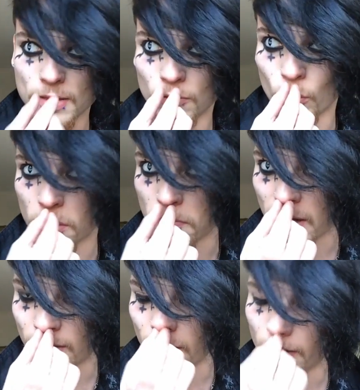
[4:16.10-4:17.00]
would
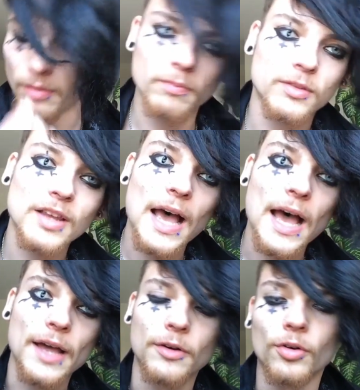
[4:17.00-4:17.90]
make them
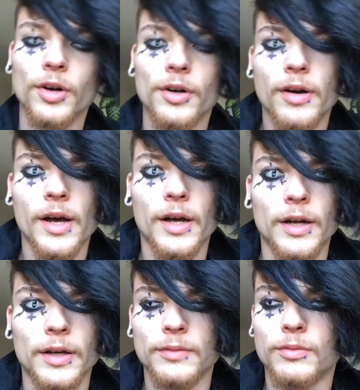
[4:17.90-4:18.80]
sad
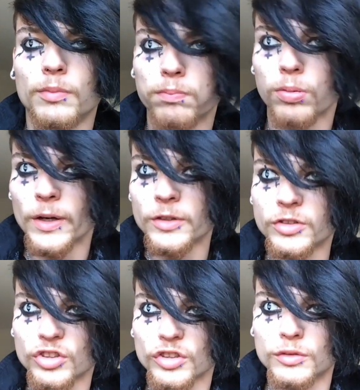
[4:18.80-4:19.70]
or bring
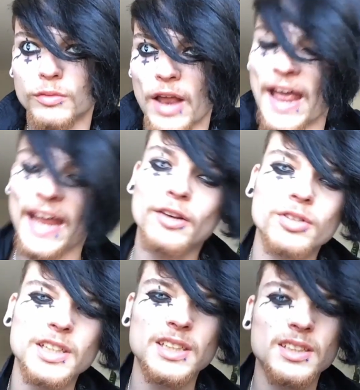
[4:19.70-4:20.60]
just
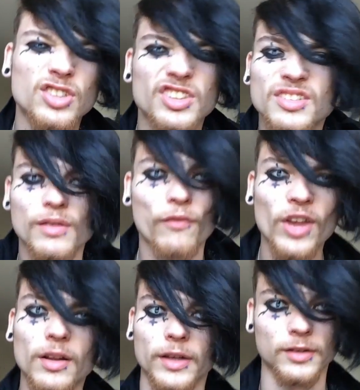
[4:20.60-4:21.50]
angry
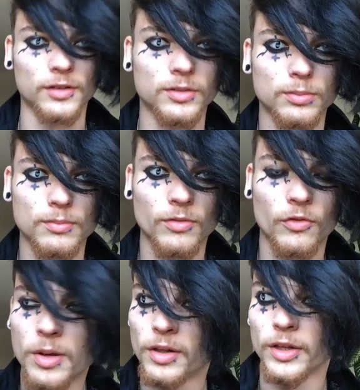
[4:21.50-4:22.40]
feelings,
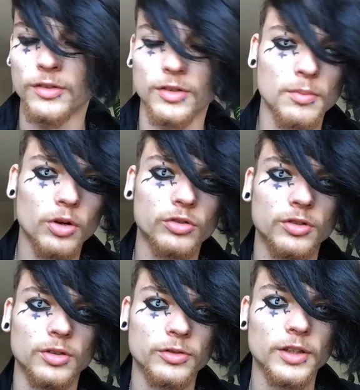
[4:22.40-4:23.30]

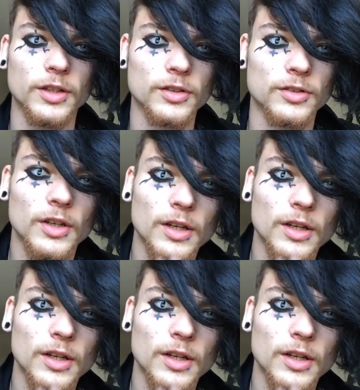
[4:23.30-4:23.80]
emotional feelings.